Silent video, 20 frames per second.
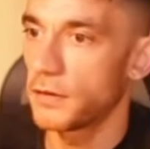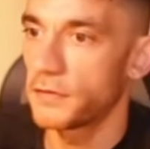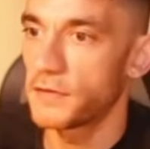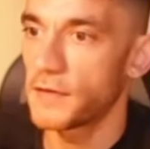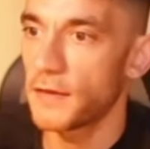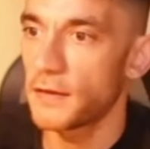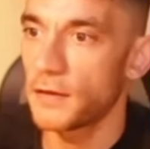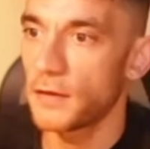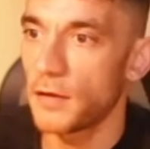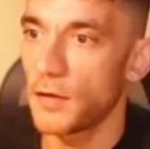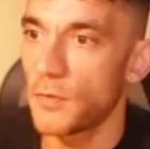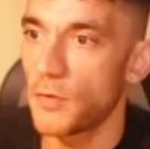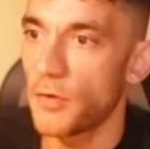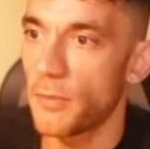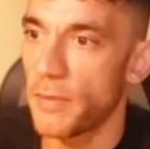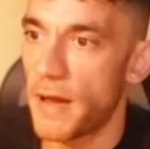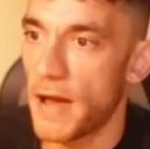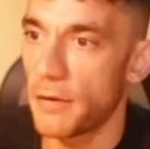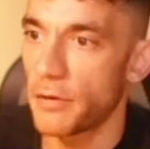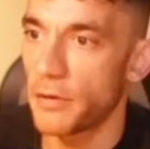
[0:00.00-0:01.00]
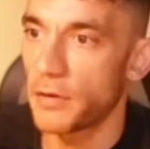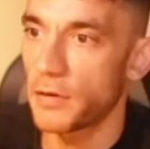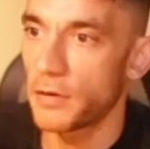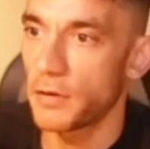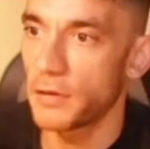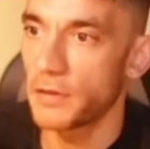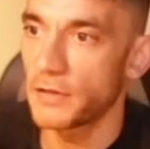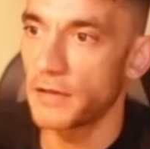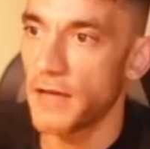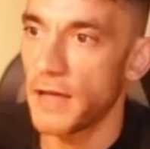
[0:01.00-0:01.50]
It take a lot more power
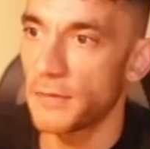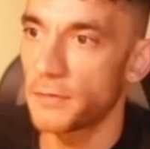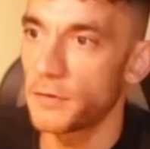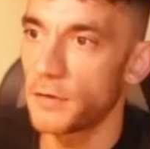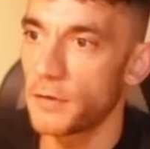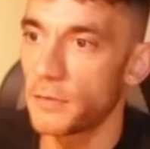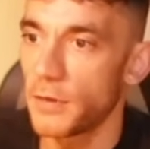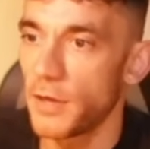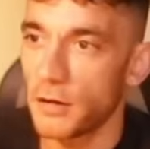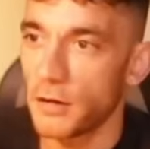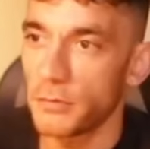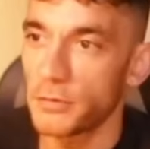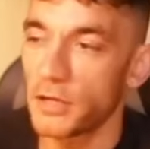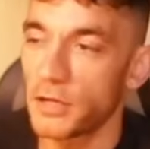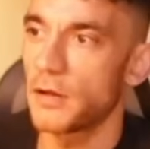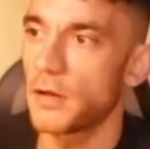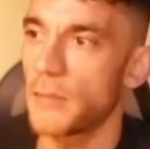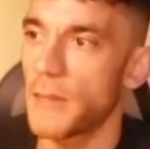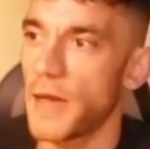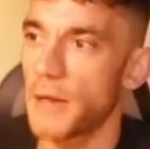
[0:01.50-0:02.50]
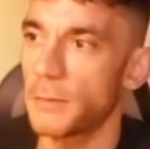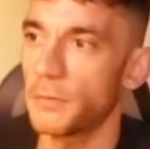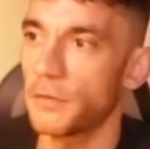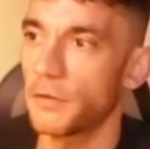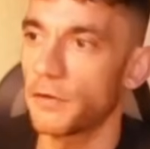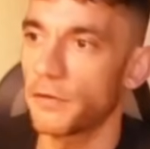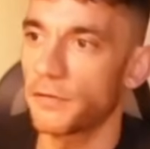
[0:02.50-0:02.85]
on your laptop. I'm on a MacBook